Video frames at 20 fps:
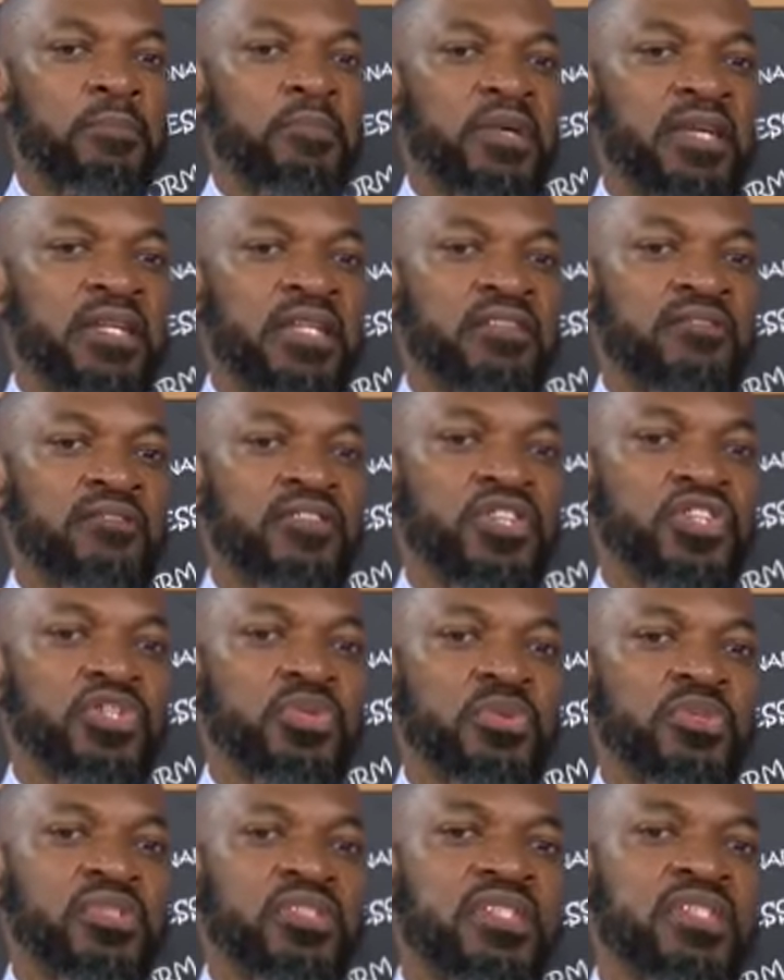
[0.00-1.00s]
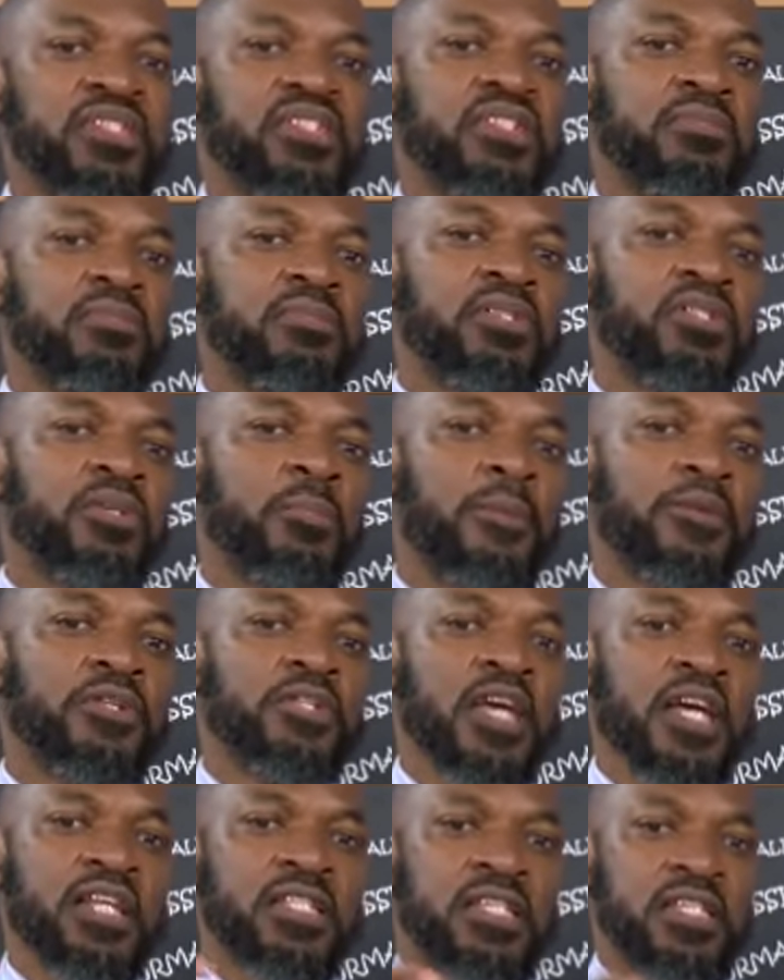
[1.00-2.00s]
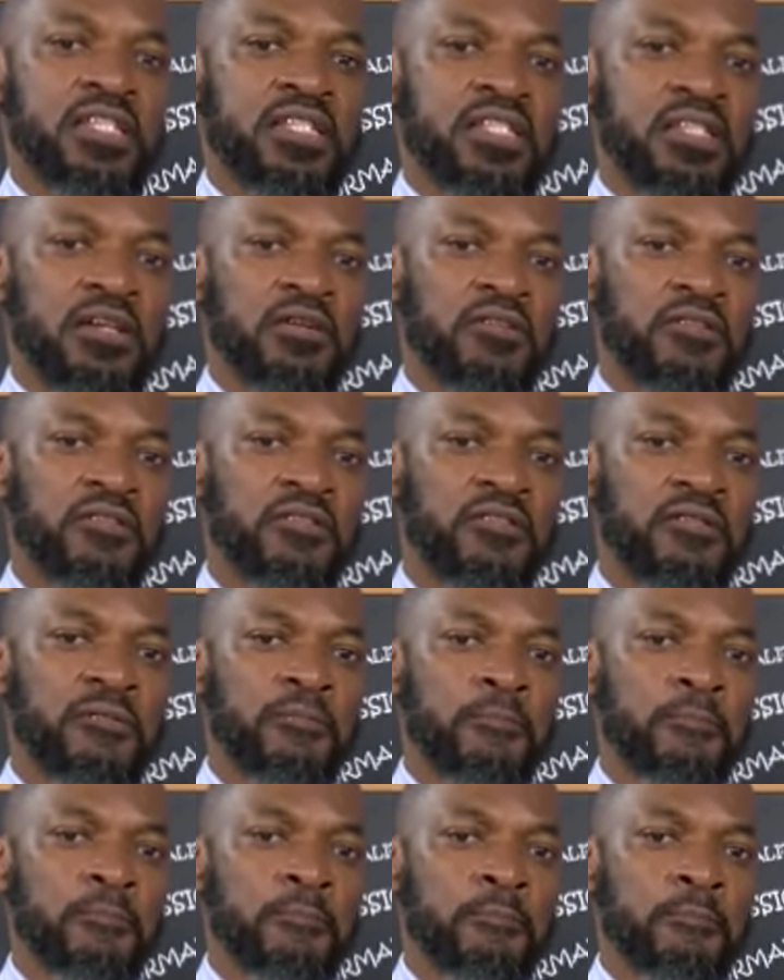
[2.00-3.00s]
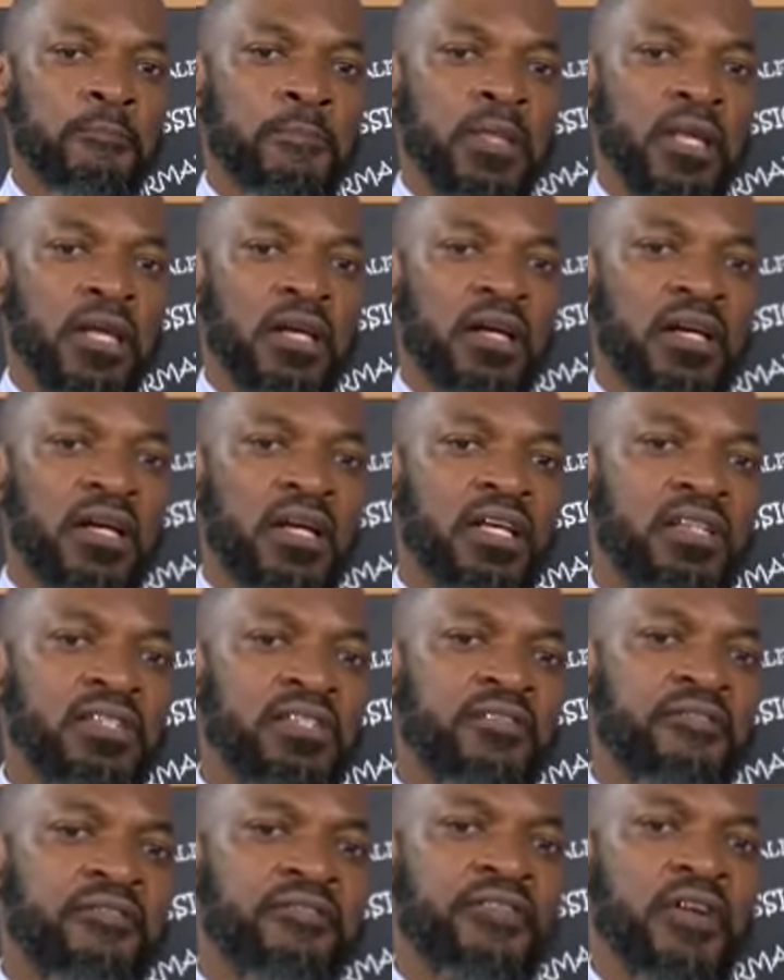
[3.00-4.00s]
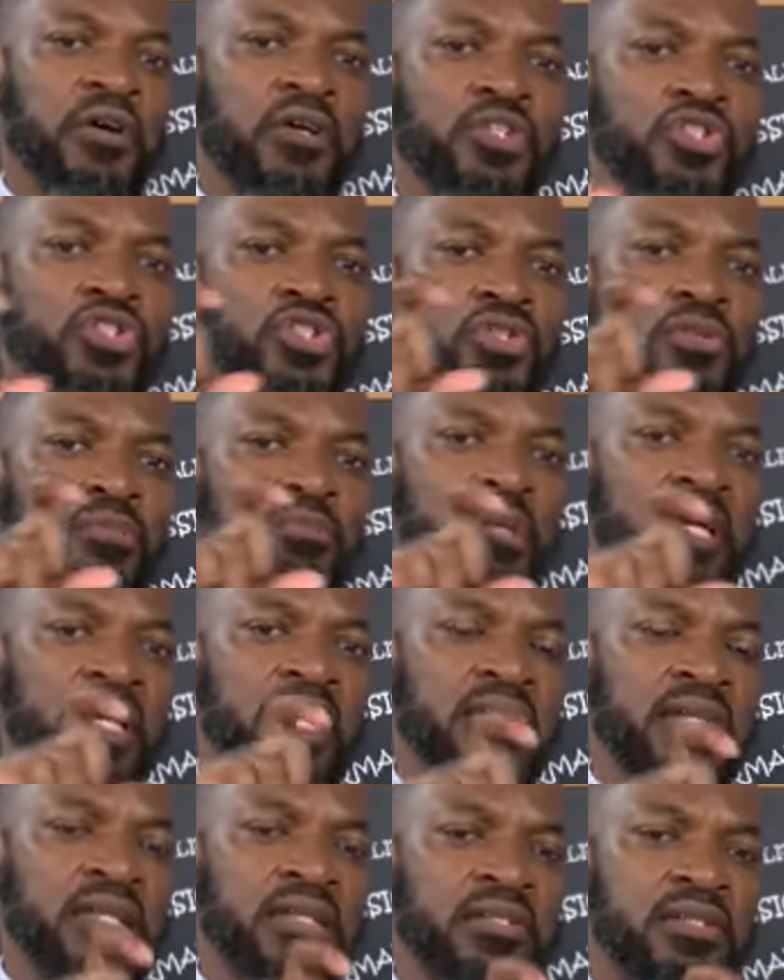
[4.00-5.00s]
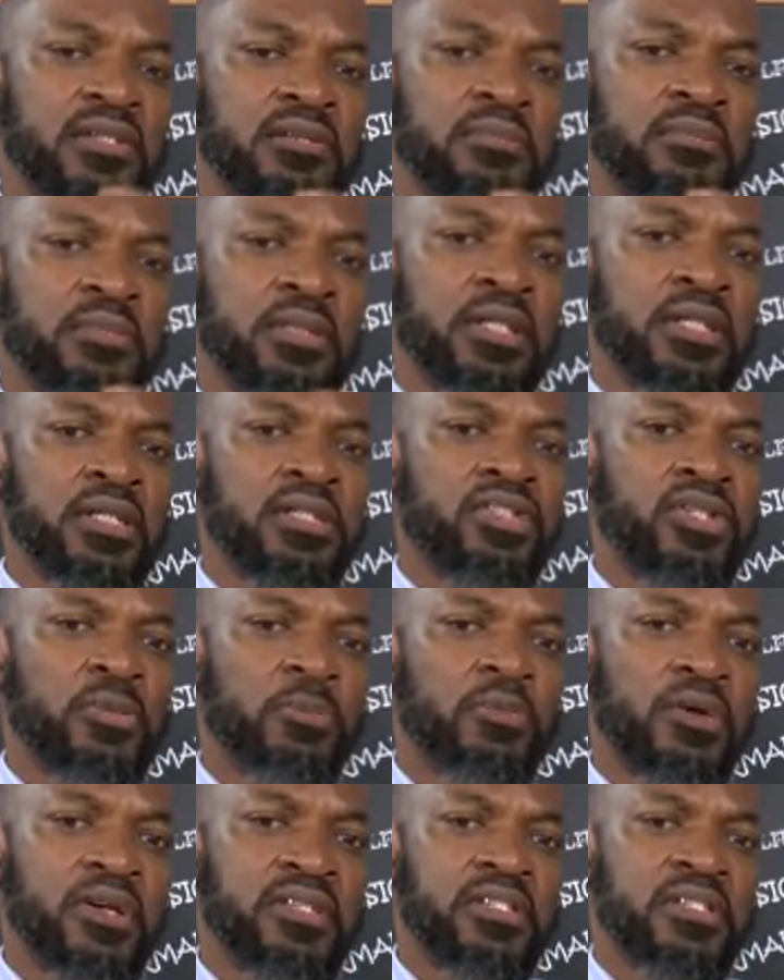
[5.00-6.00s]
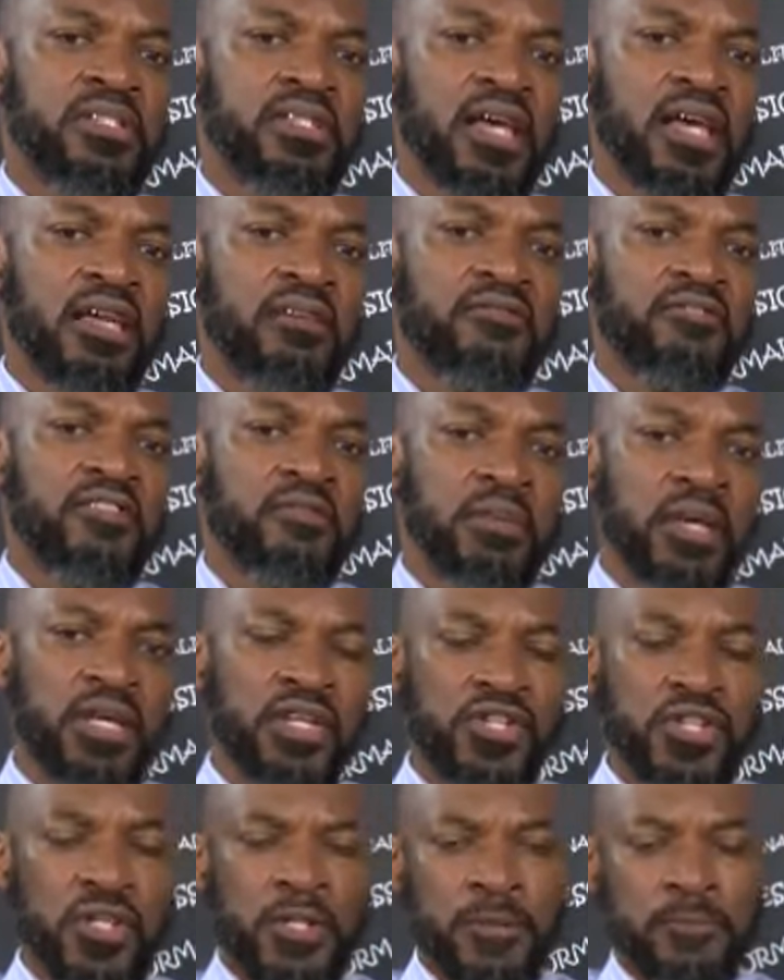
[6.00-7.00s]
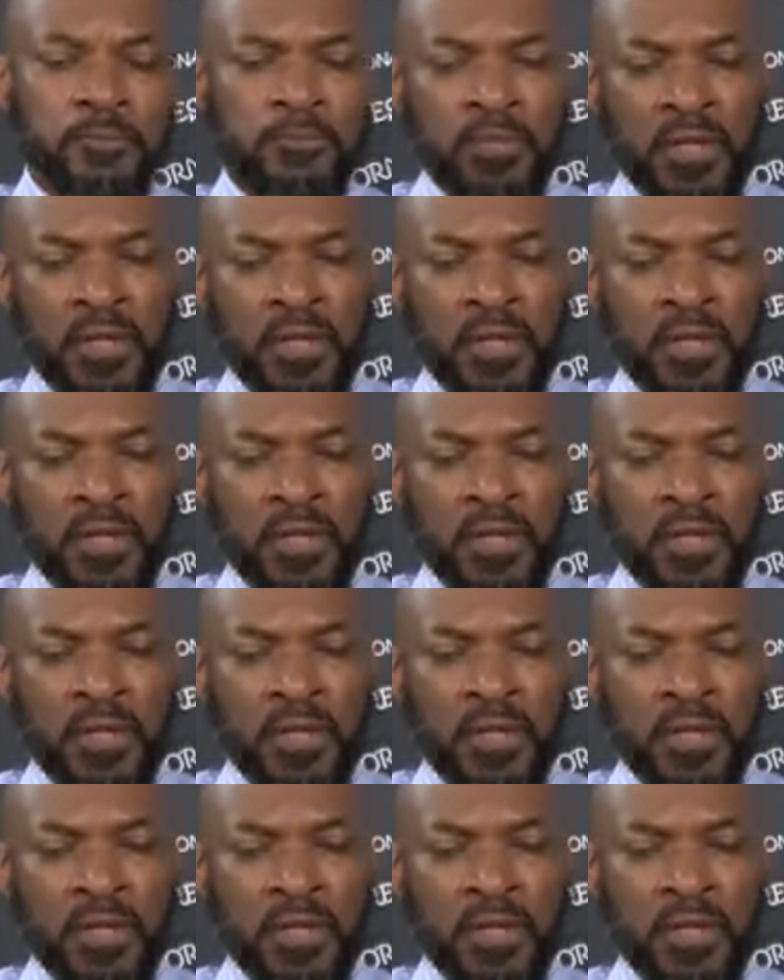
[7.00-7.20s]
individual system, to protect itself as a functional mechanism, suppresses that information.